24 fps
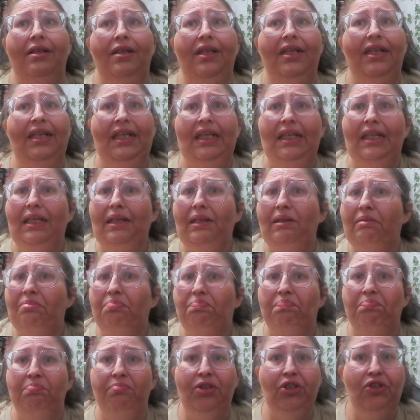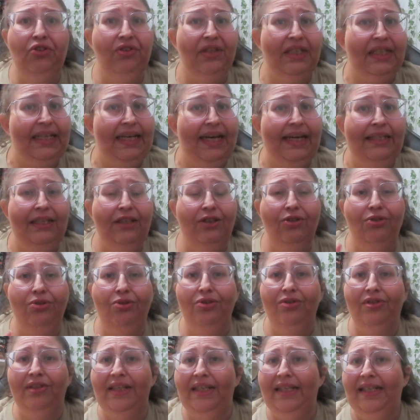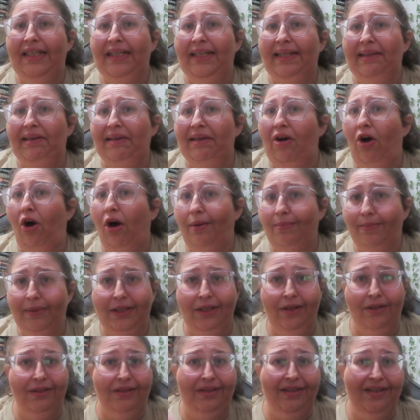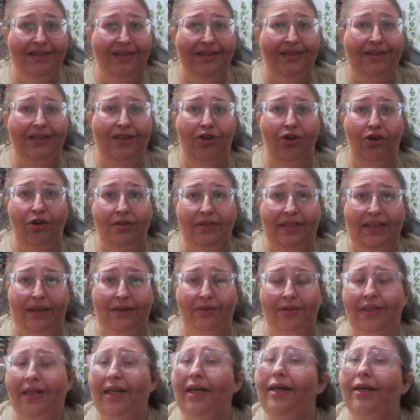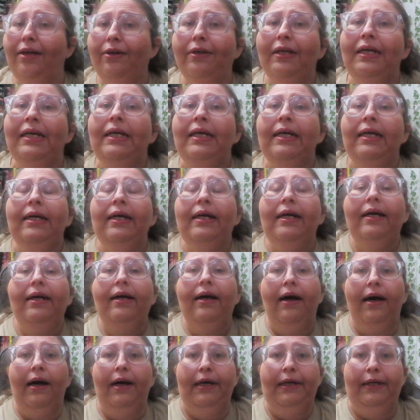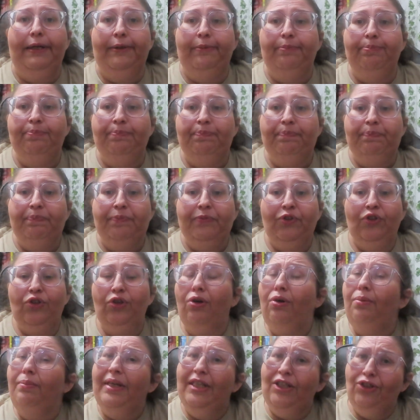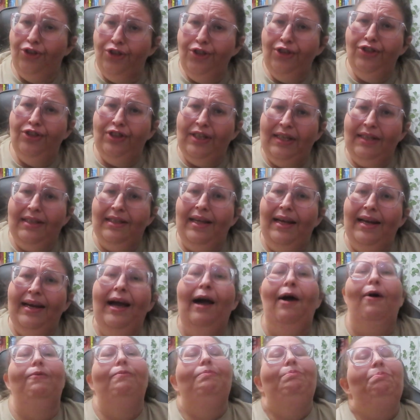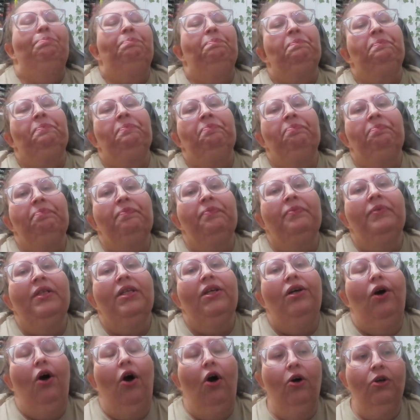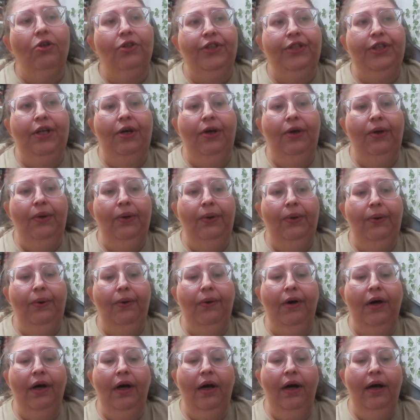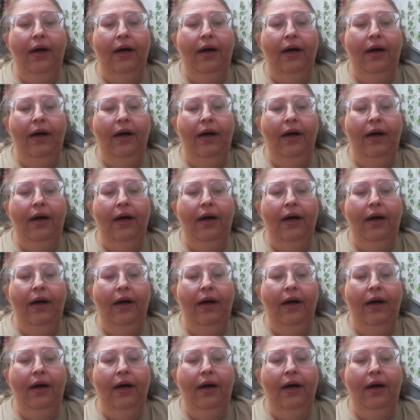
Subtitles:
any music I use, any ambiances, they're all down there. So make sure you check that out. Also,